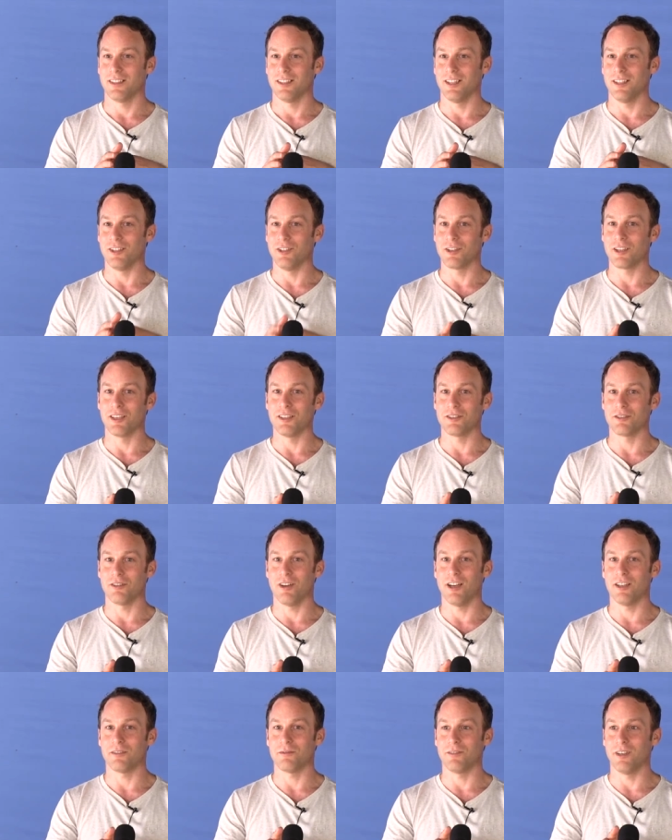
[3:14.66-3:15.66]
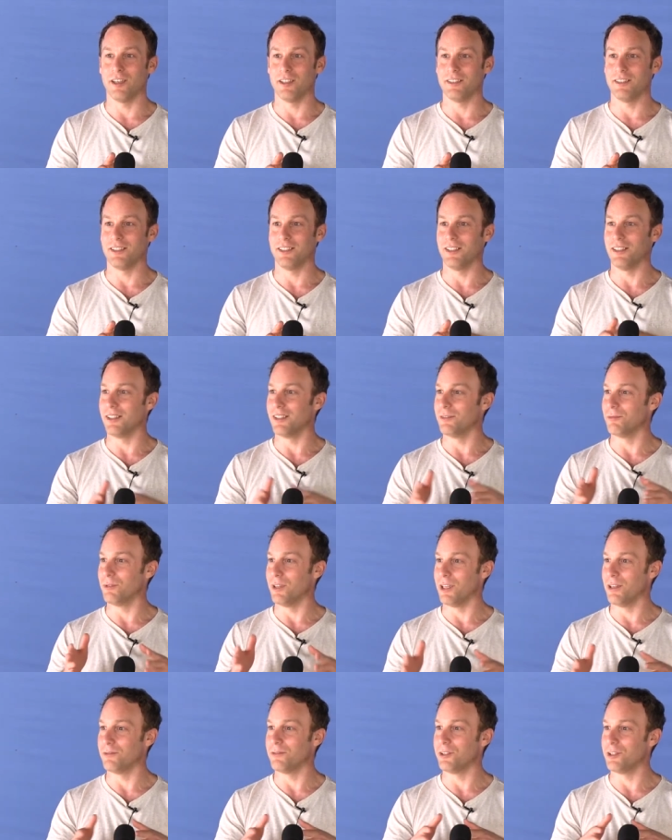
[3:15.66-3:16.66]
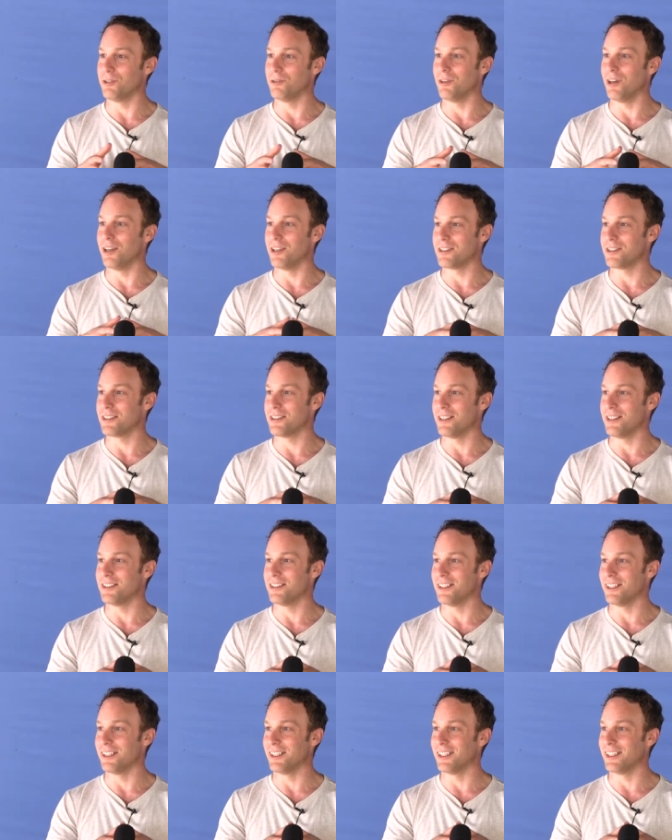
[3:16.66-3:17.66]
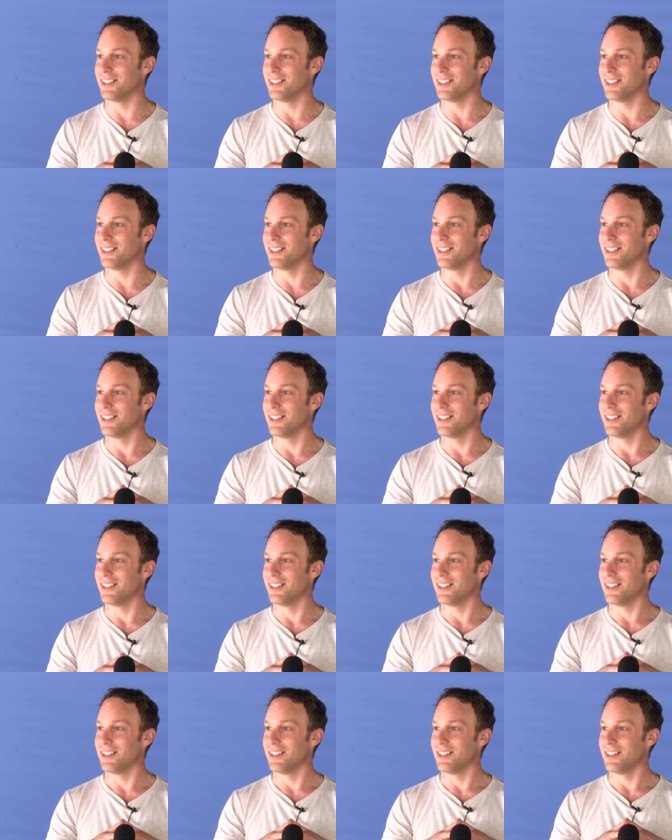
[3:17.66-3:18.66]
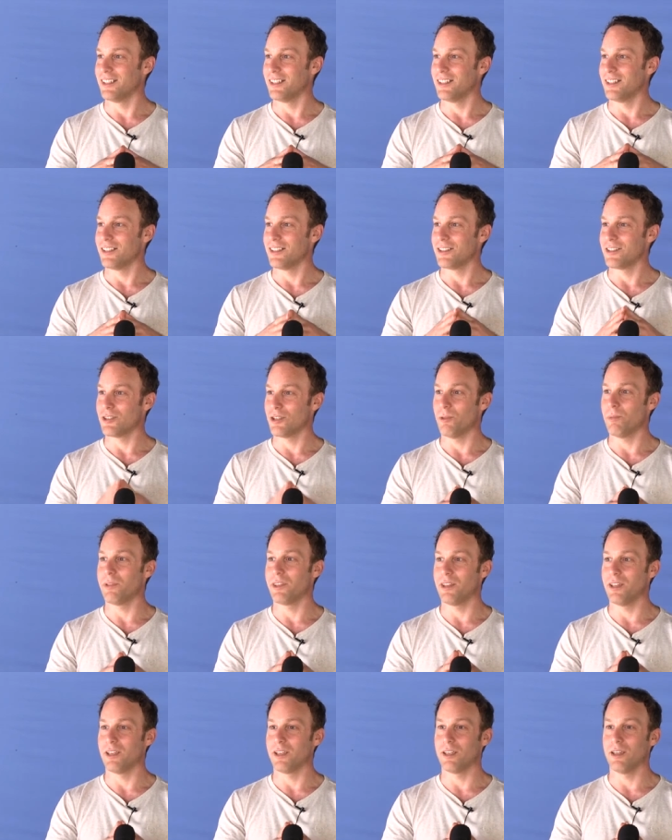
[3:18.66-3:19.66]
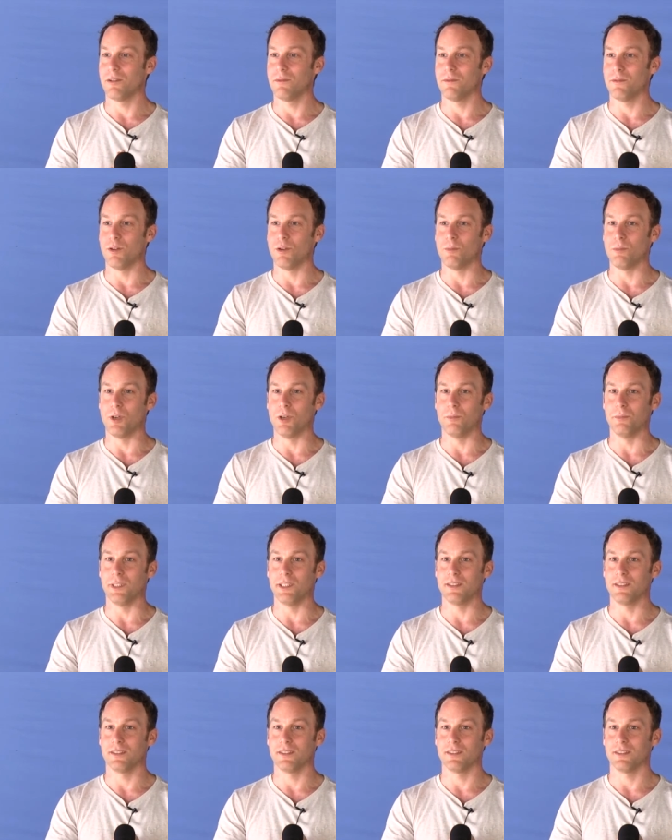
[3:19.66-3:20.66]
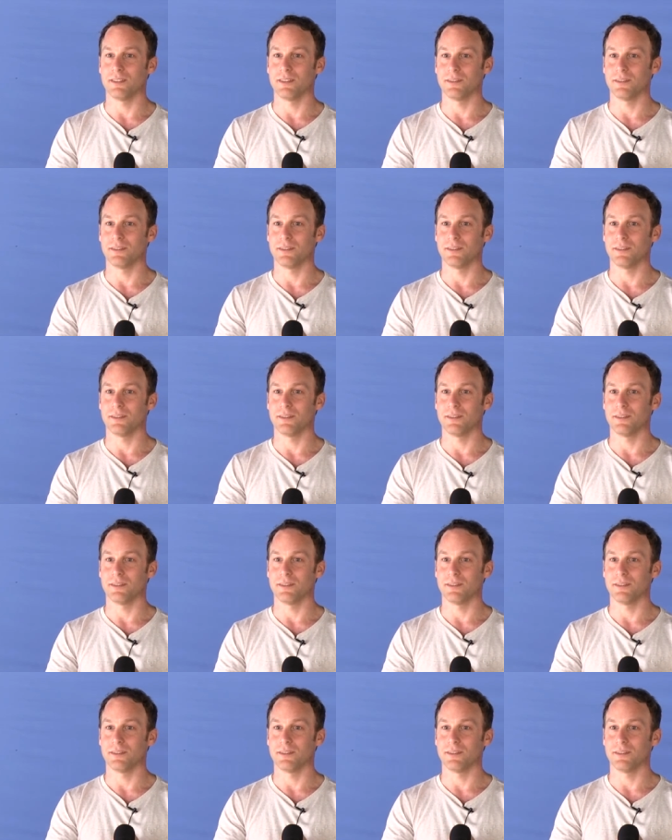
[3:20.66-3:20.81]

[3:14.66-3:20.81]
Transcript: and you can try it right here, wherever you are sitting. Stop thinking for a moment.